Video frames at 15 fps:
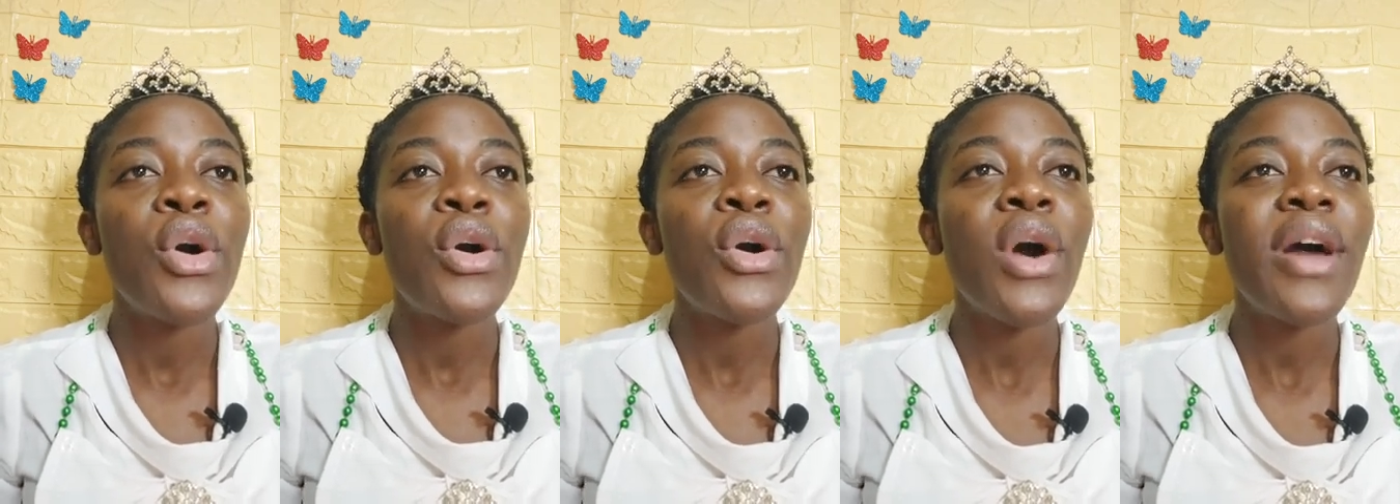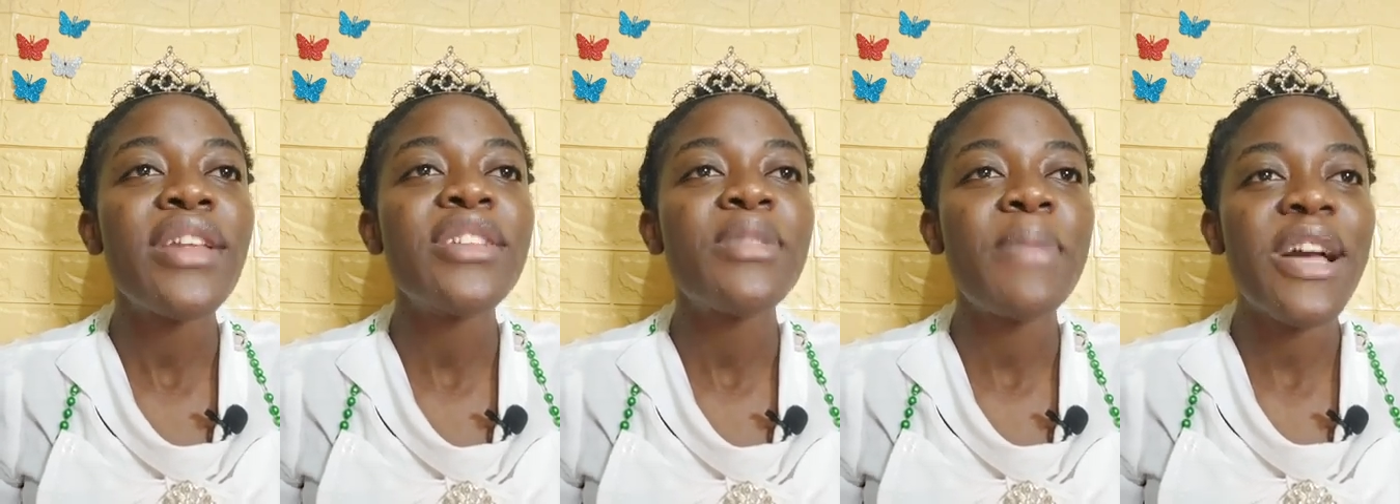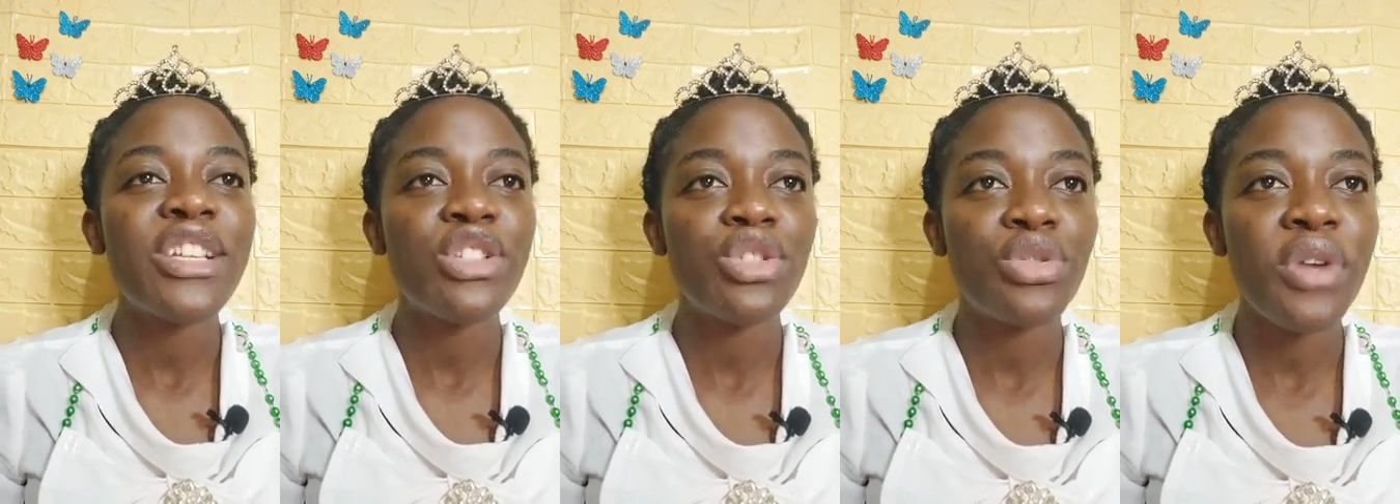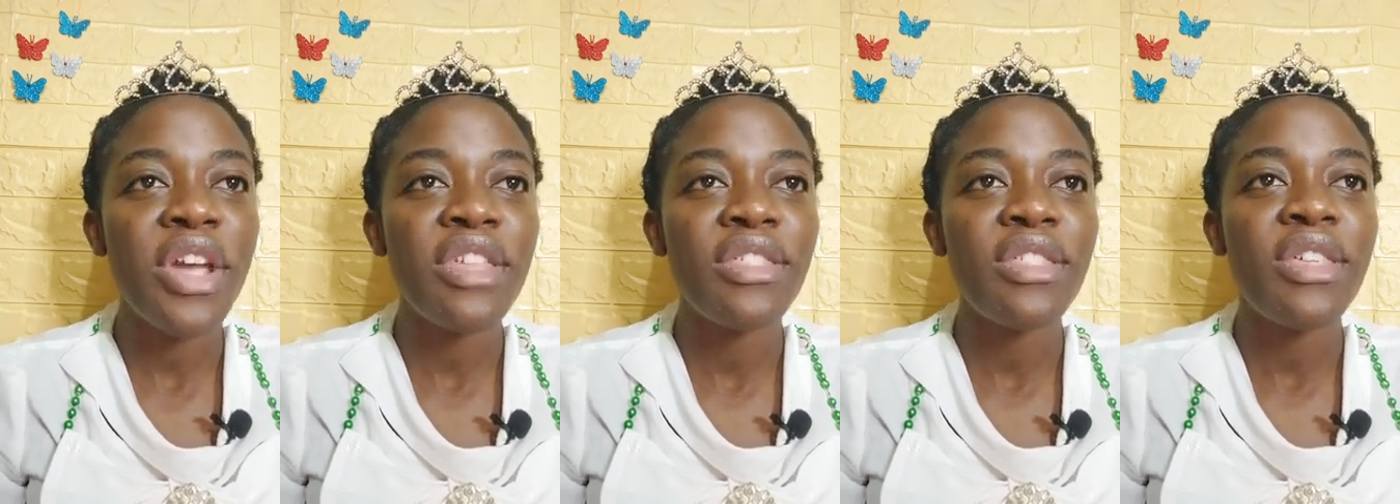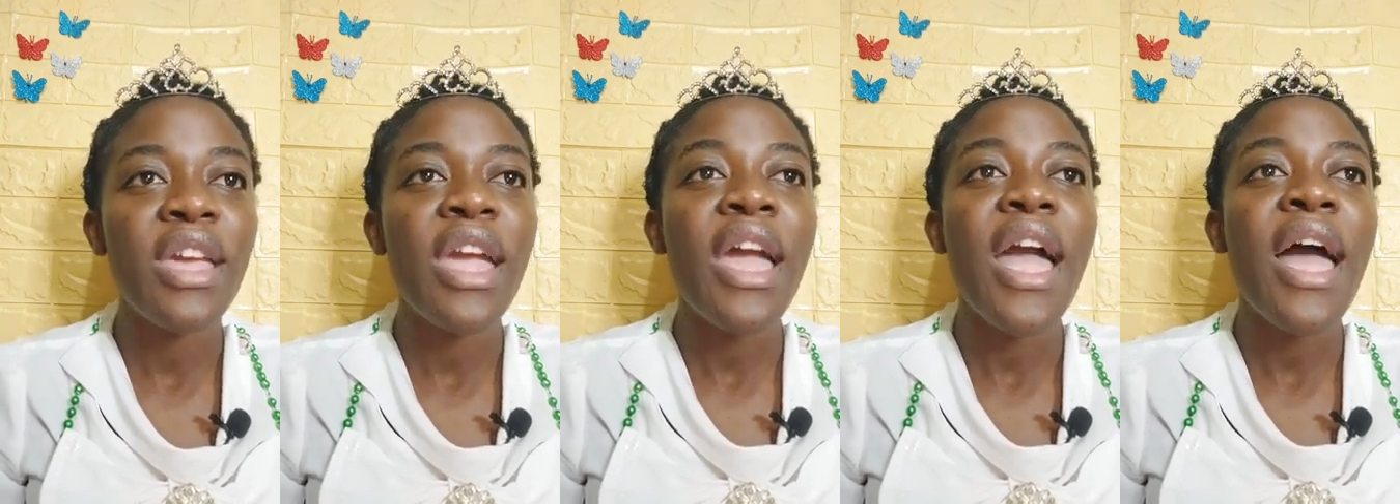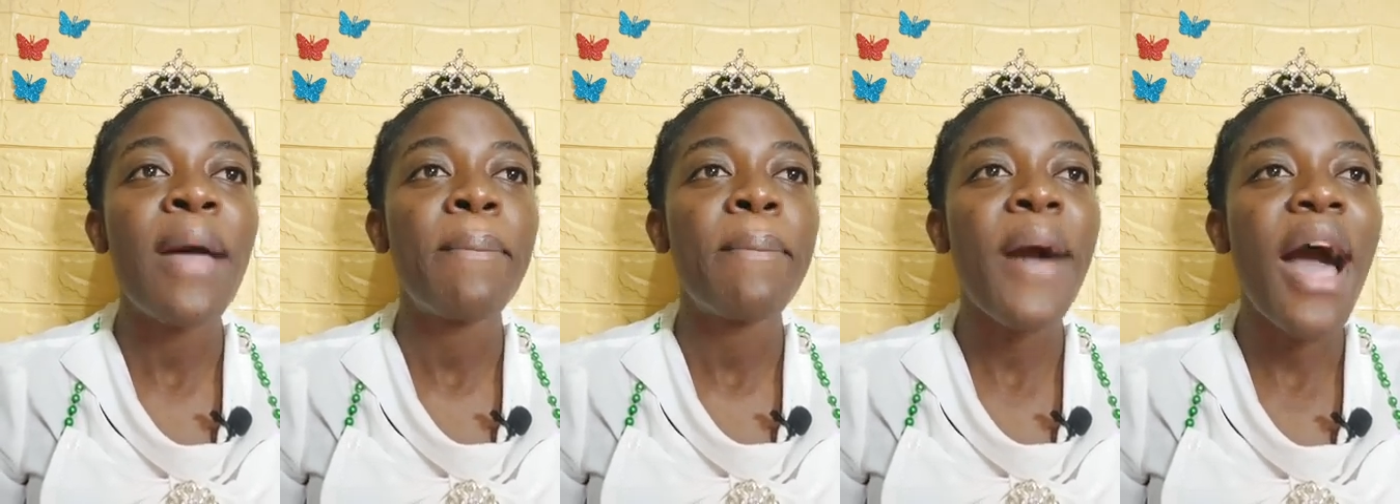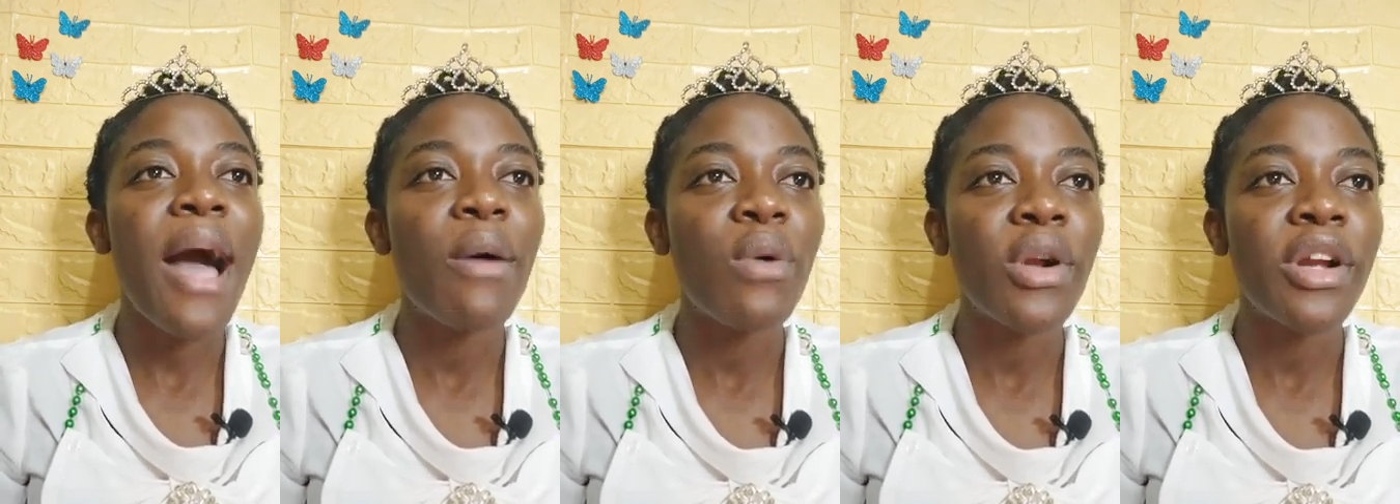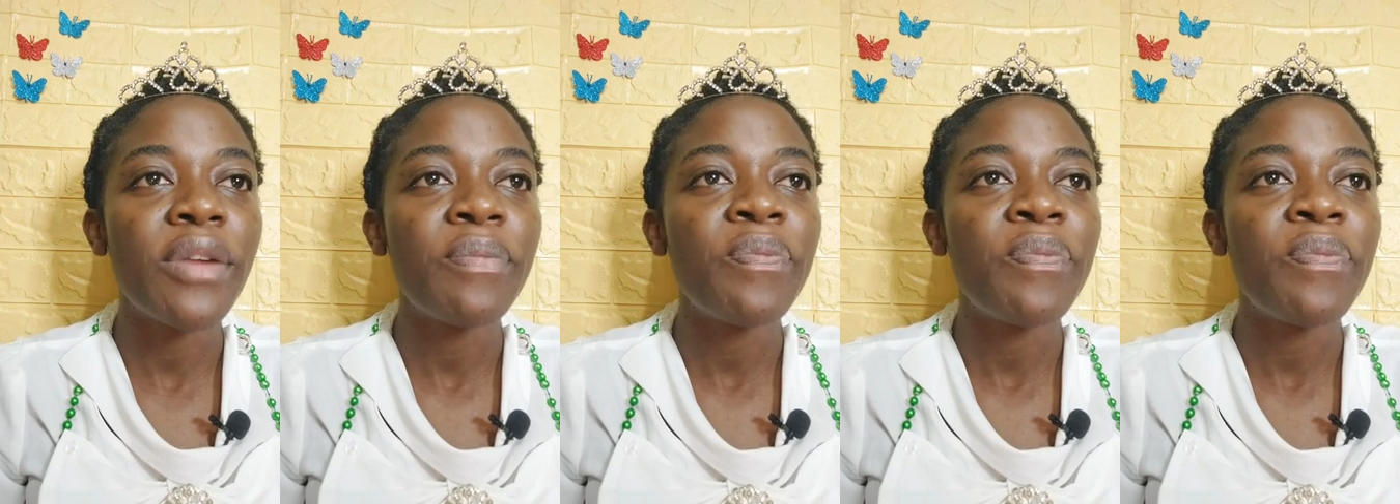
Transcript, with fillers: God is my strength and power,